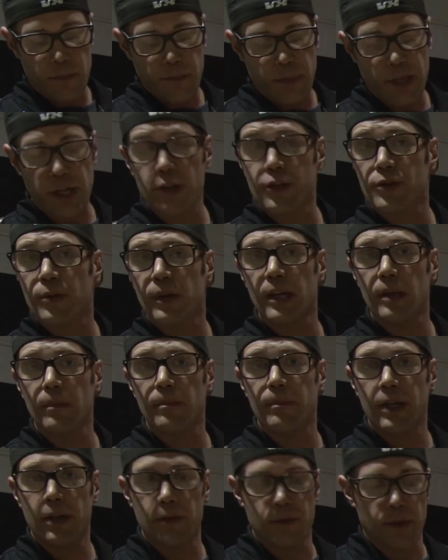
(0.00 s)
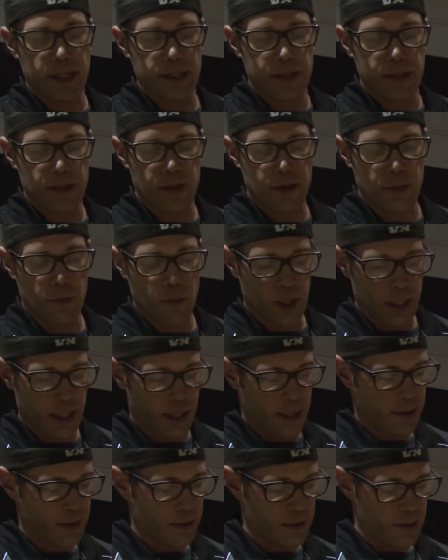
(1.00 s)
penetrating bead right there on one
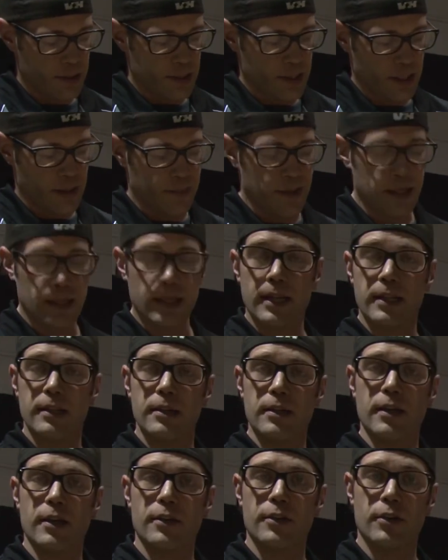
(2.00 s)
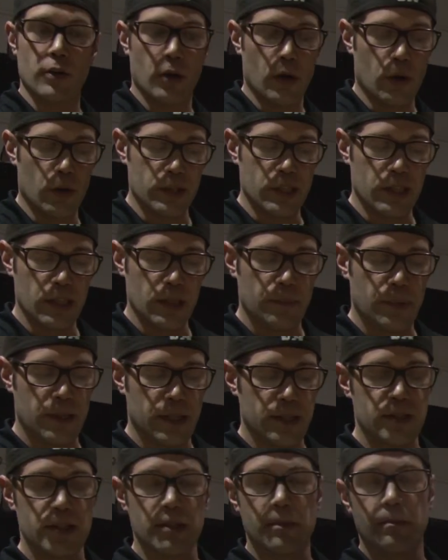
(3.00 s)
end, same thing on the other, holding the
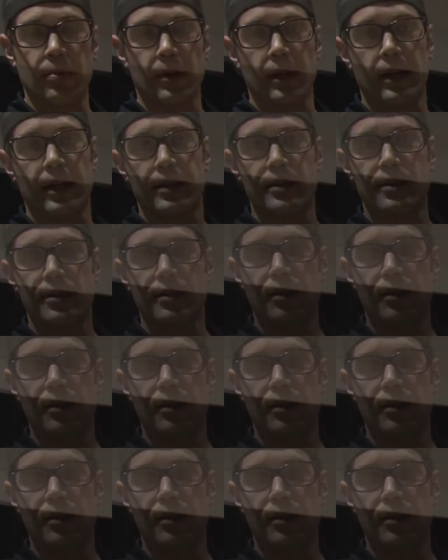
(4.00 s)
piece in place.